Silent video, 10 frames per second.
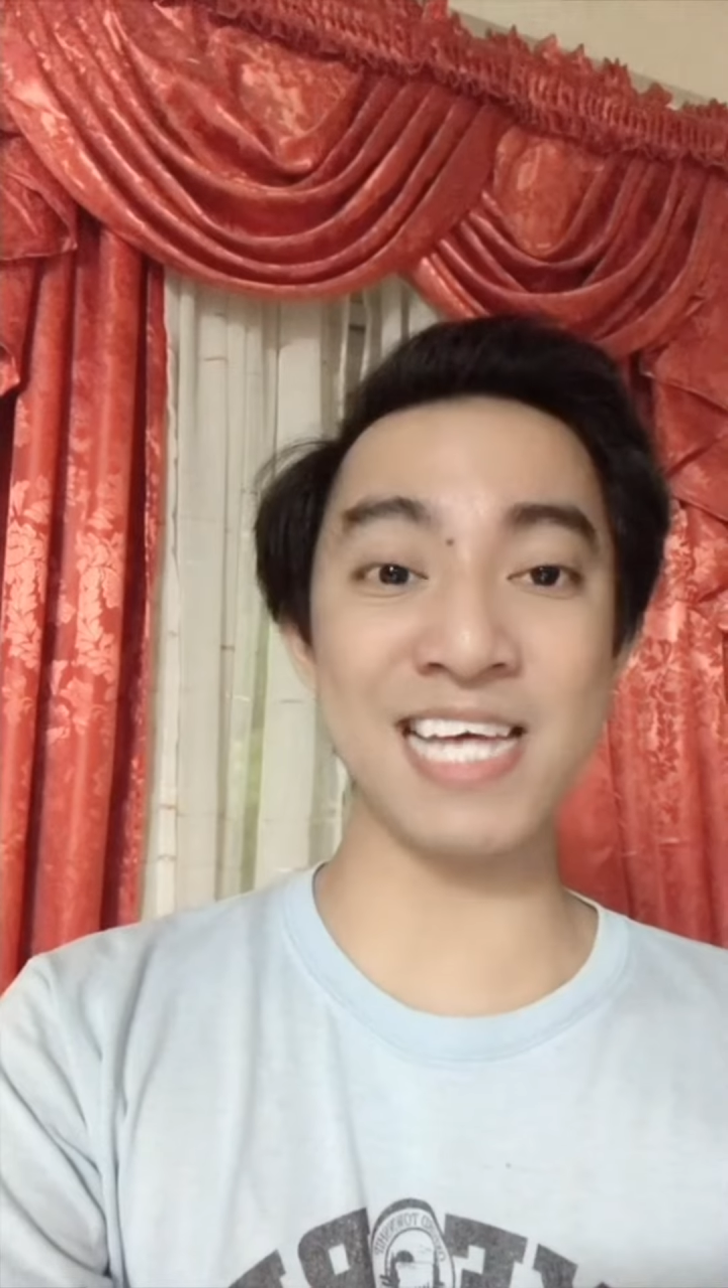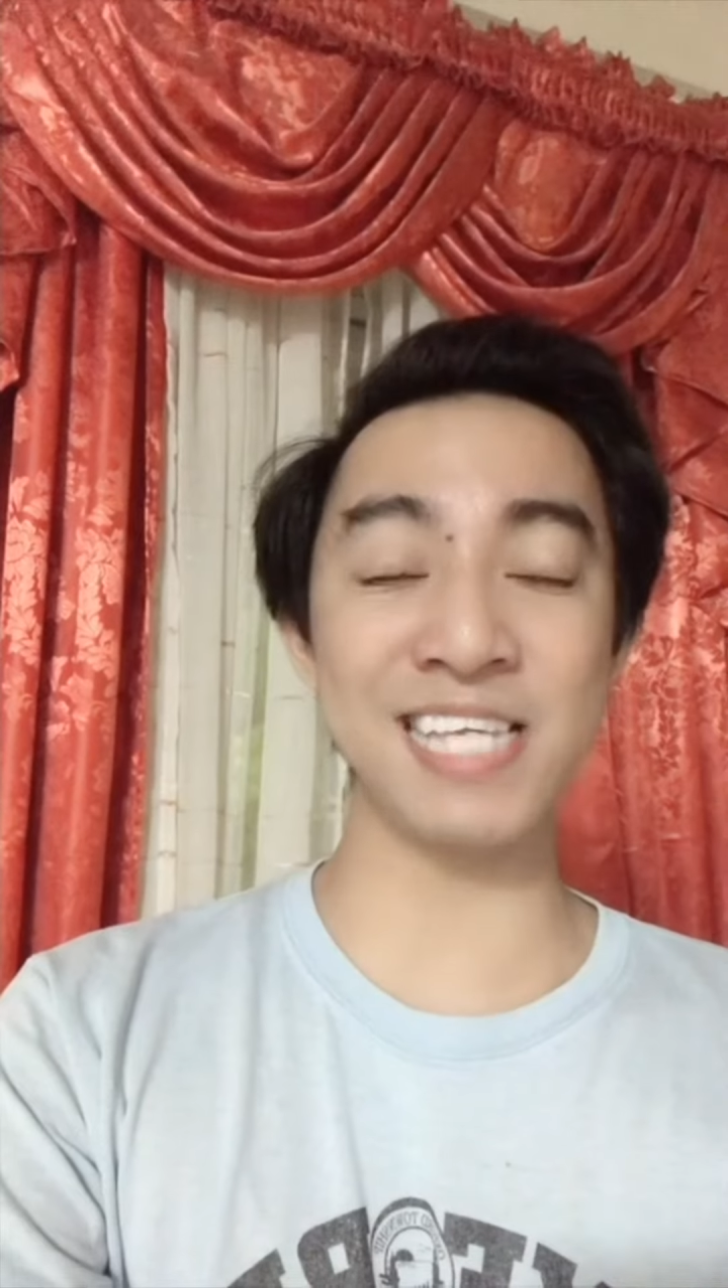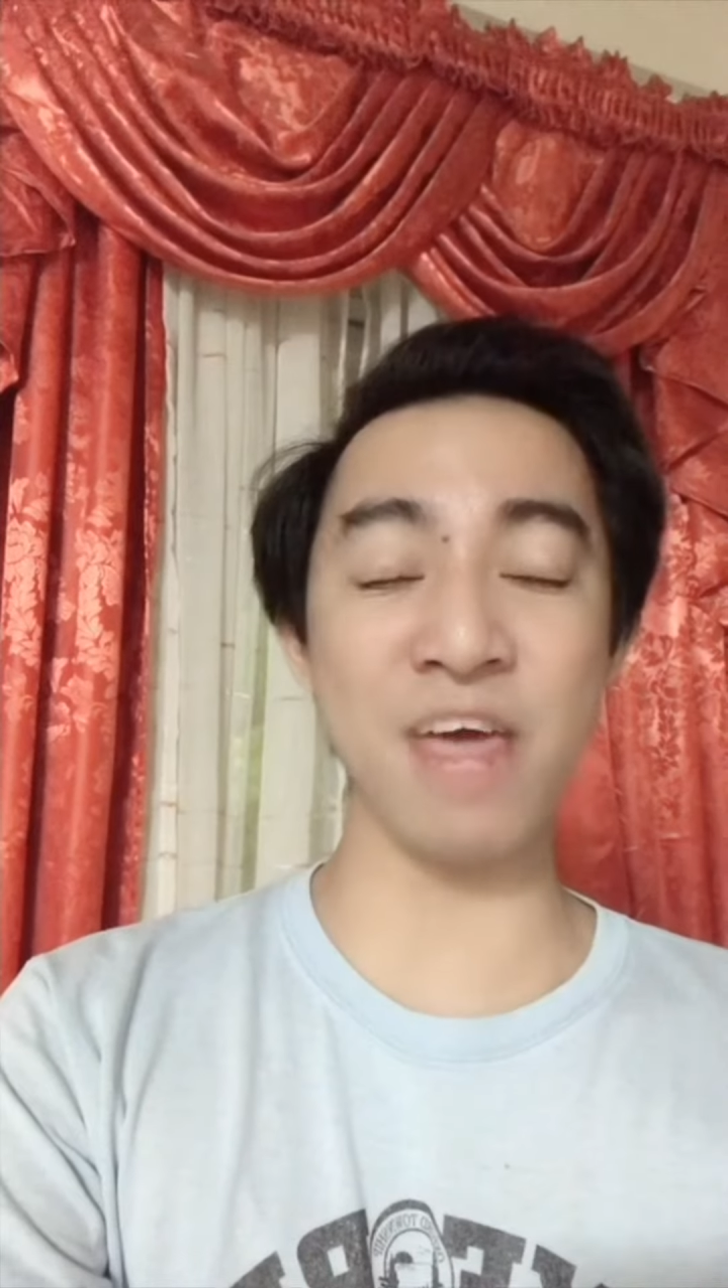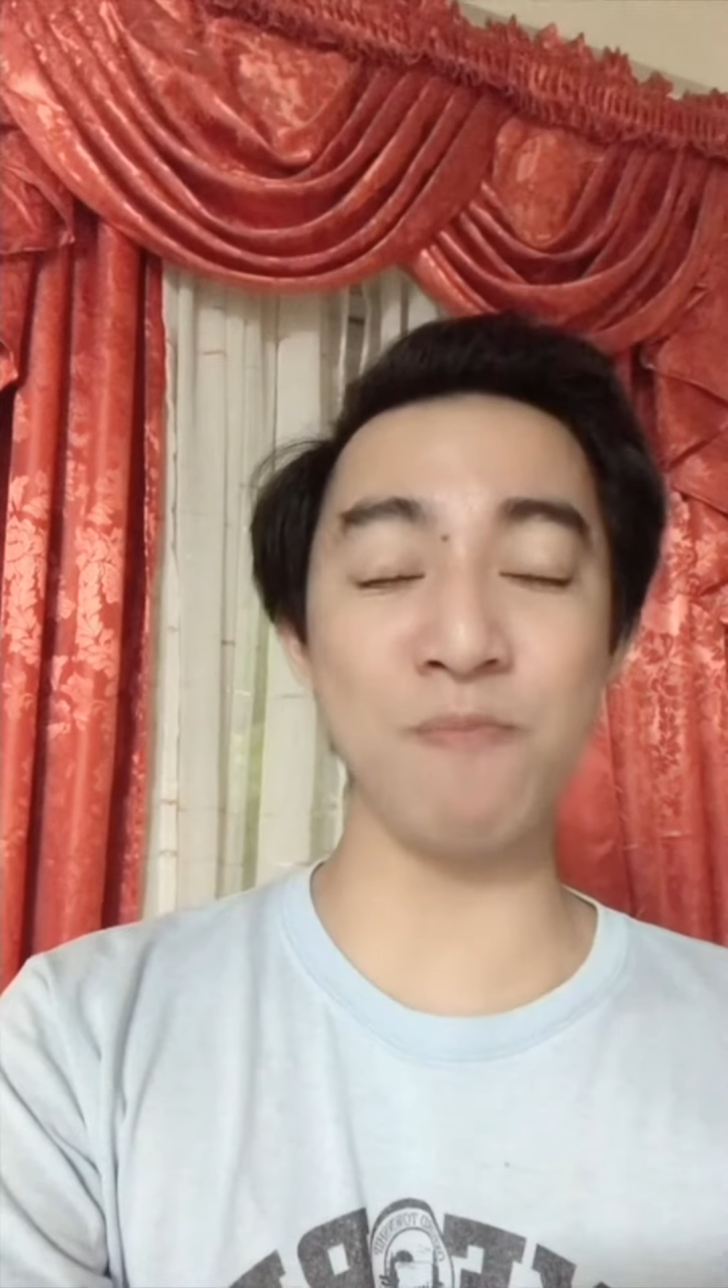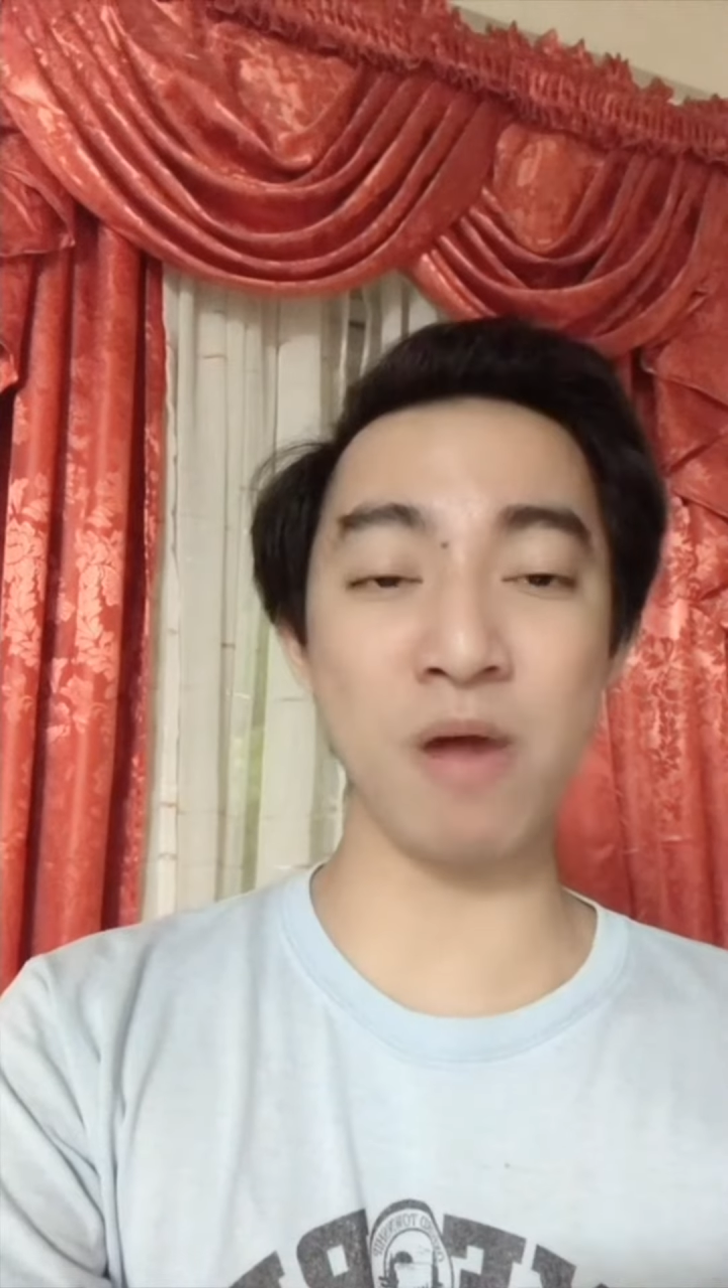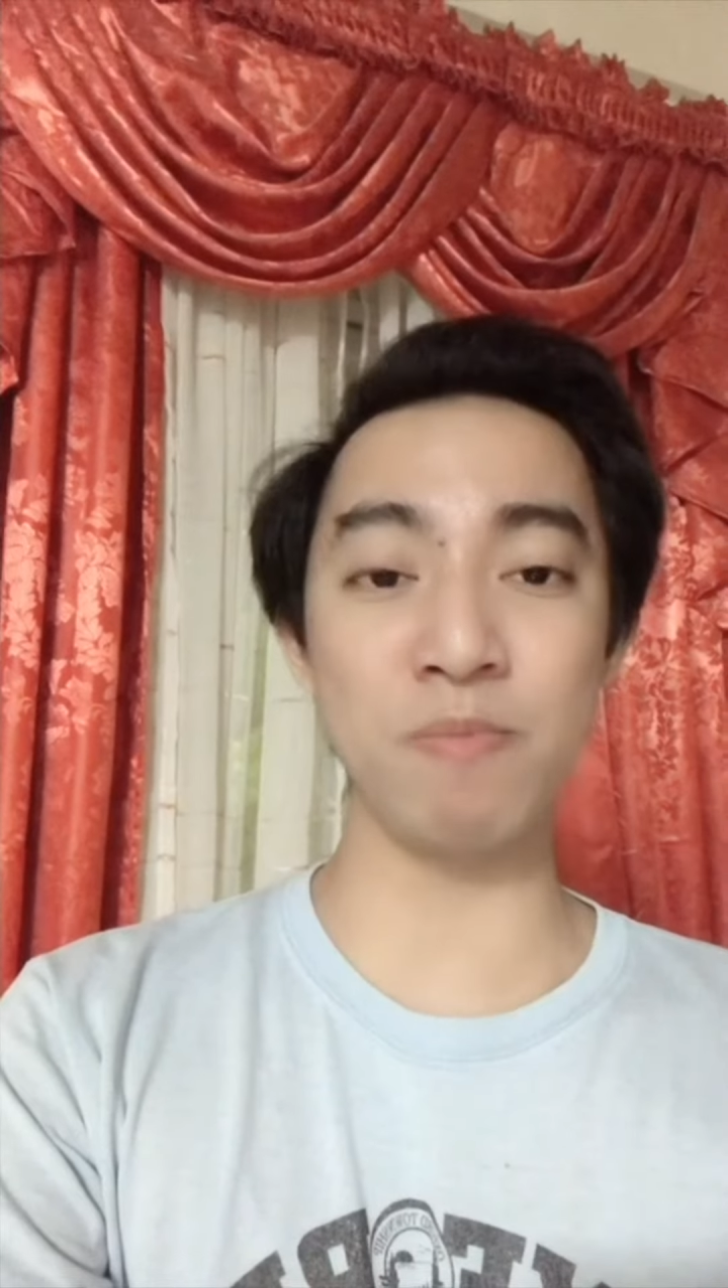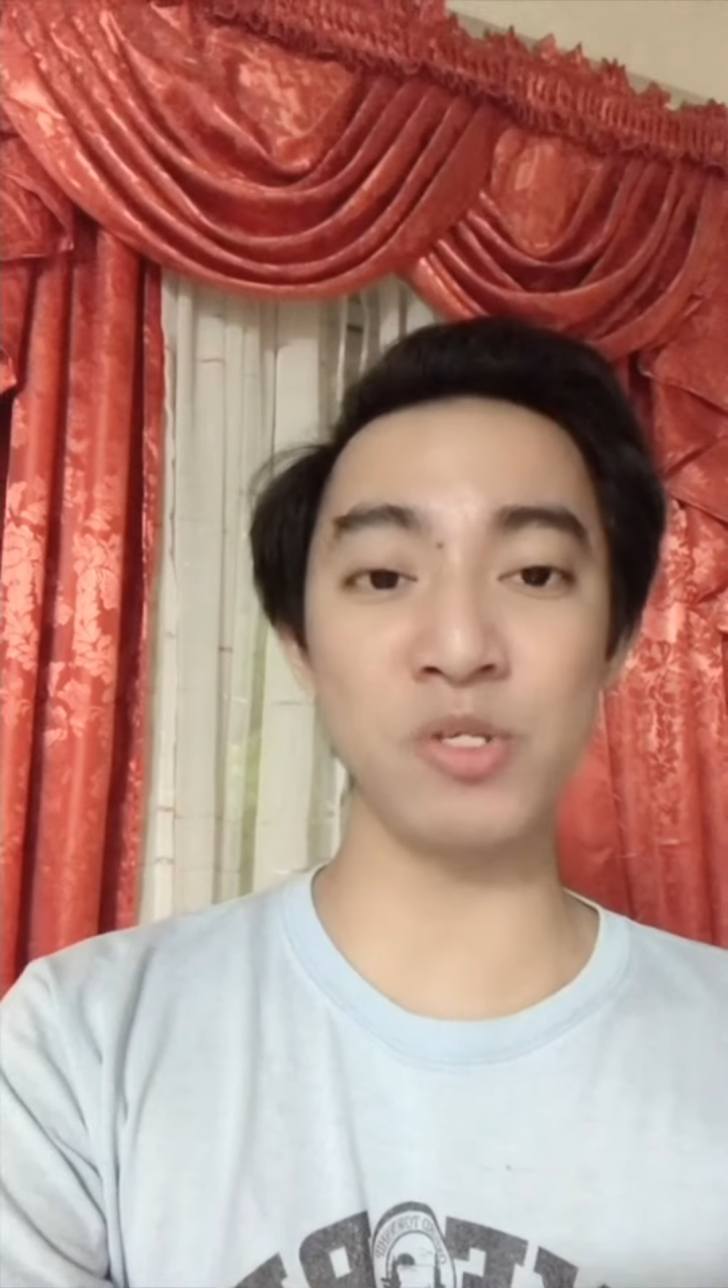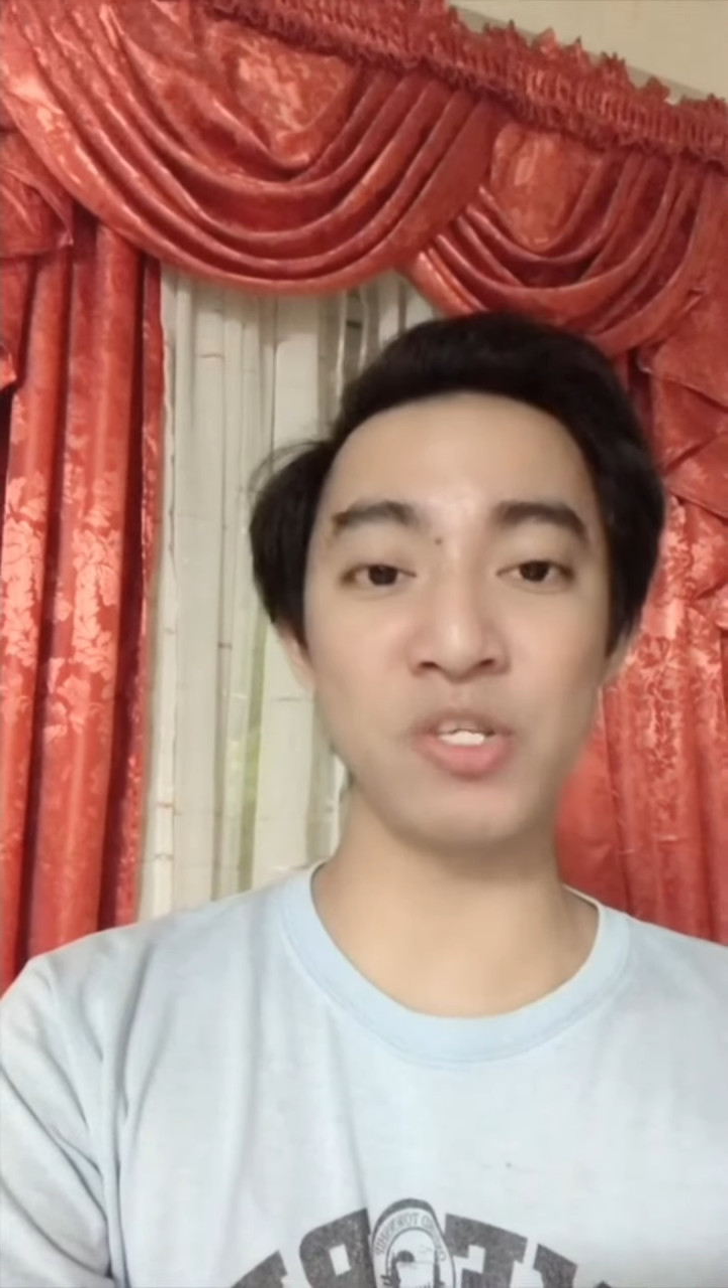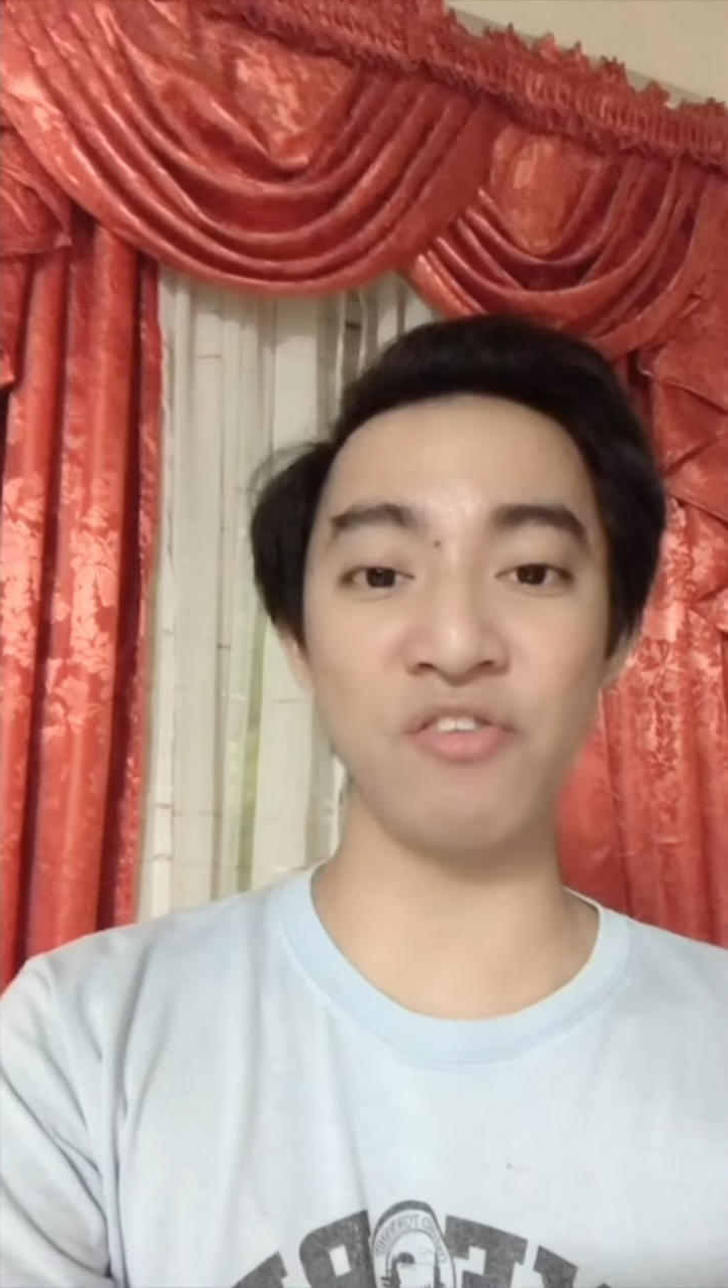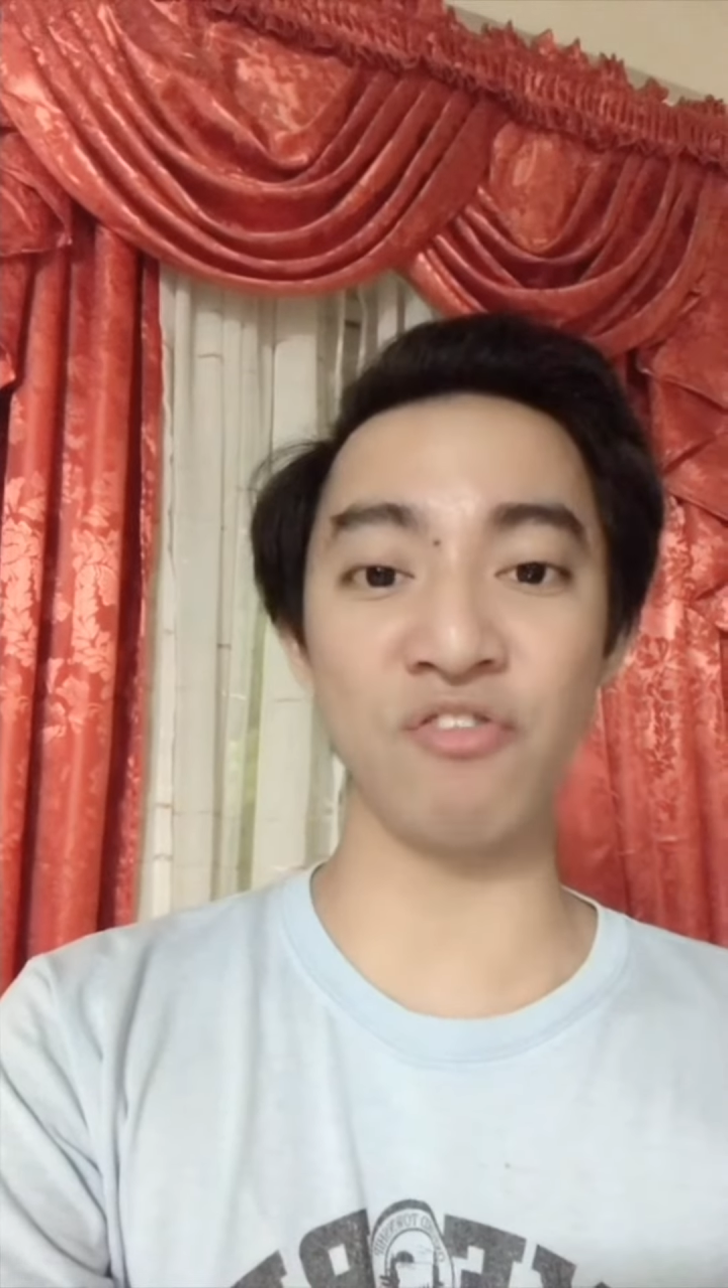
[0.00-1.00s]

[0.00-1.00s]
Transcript: a preposition